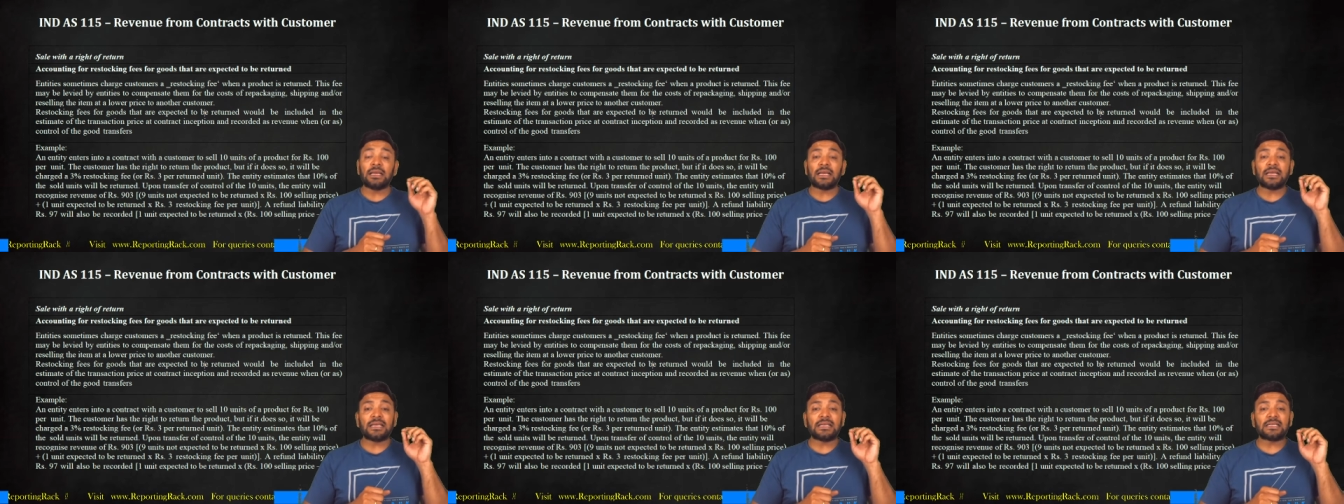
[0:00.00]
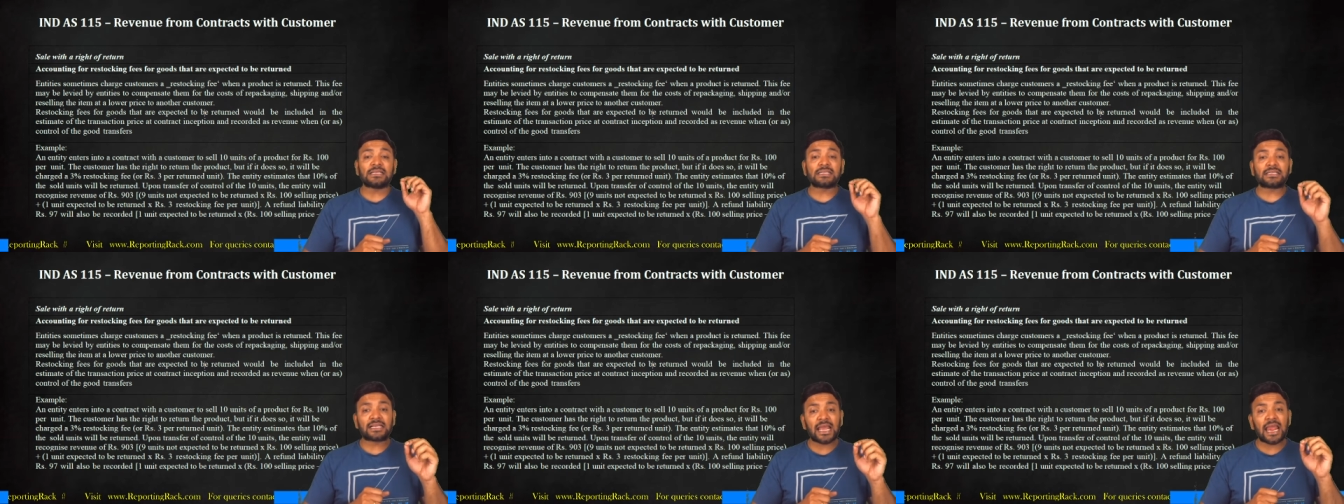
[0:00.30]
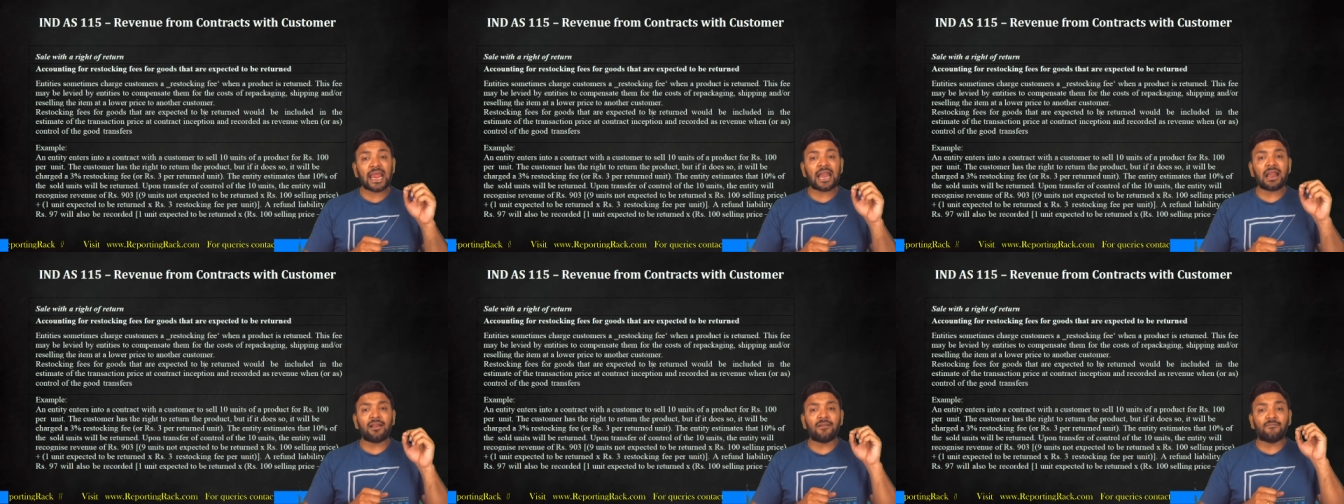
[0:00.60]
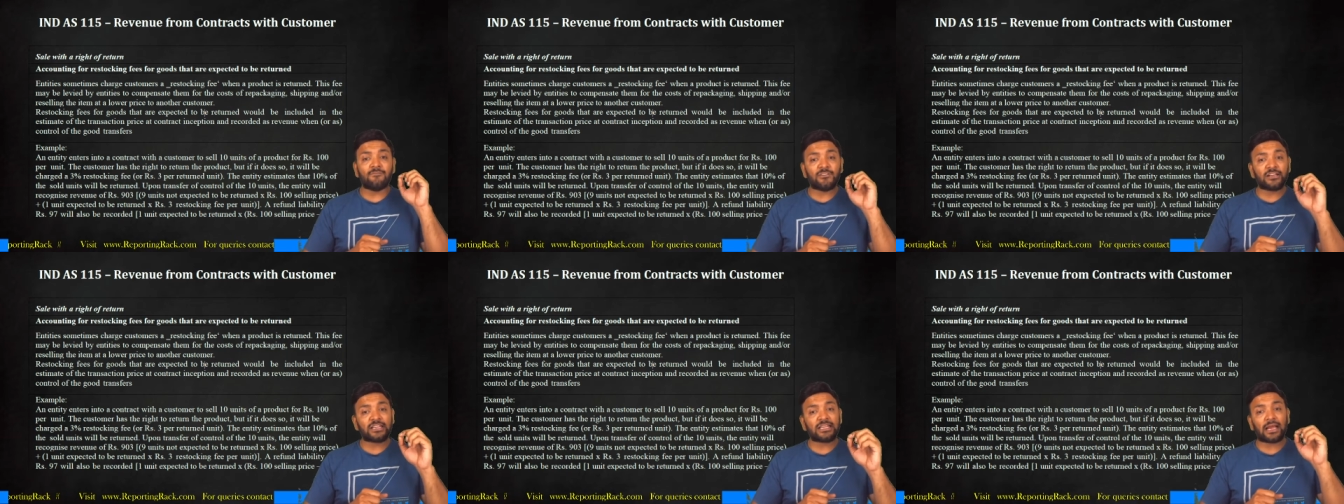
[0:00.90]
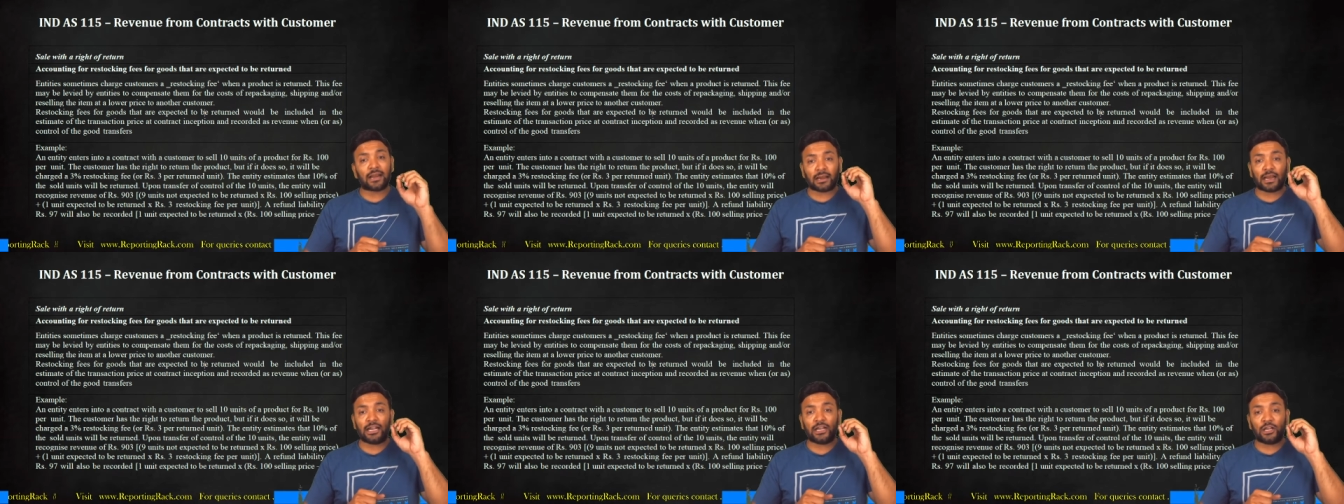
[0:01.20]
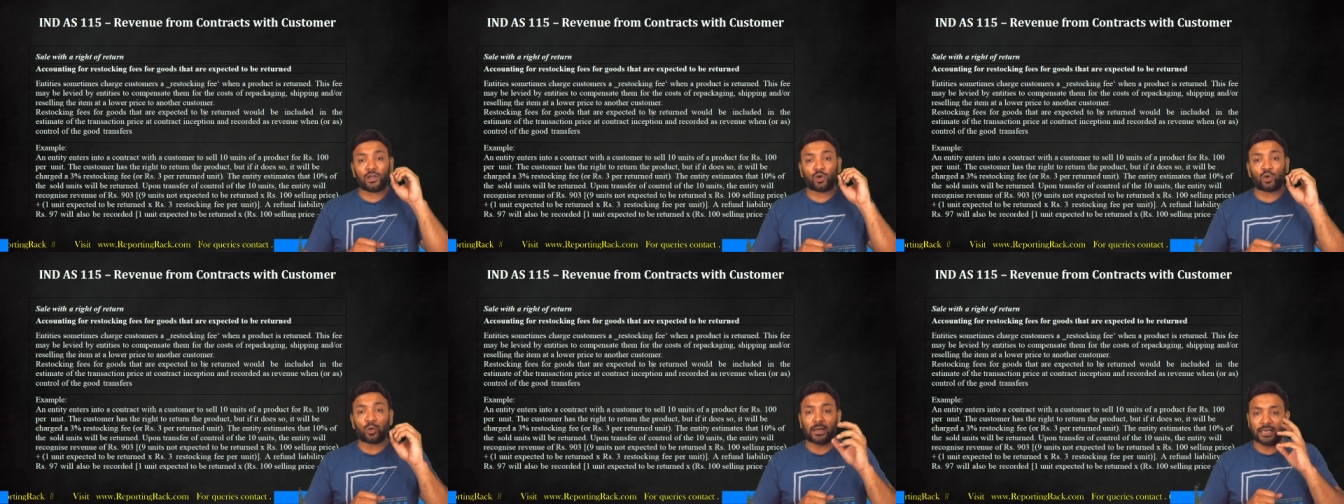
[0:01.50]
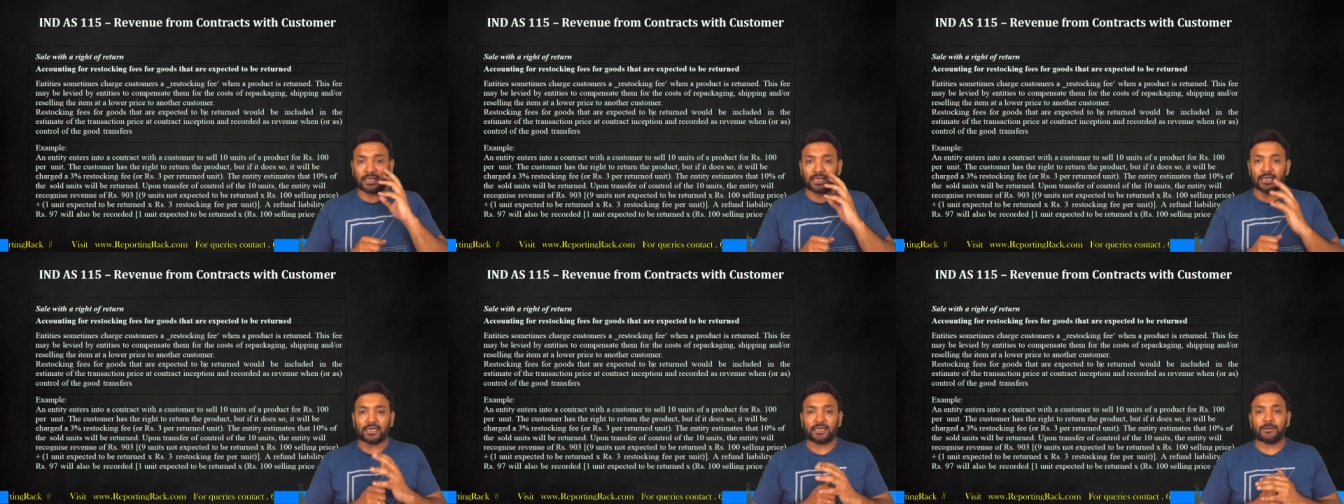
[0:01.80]
is sale with a right to
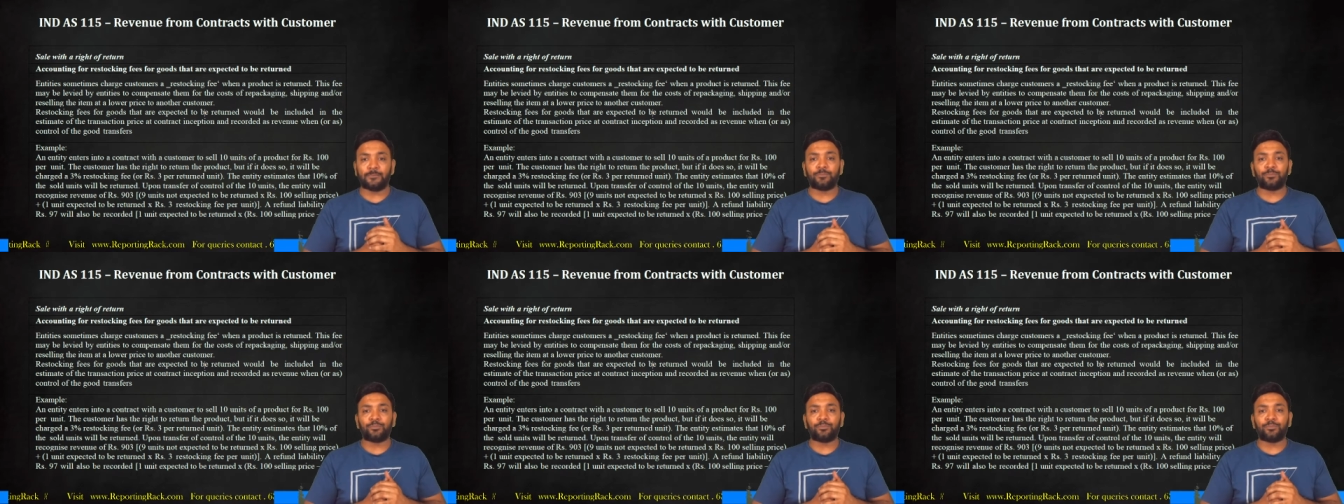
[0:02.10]
return.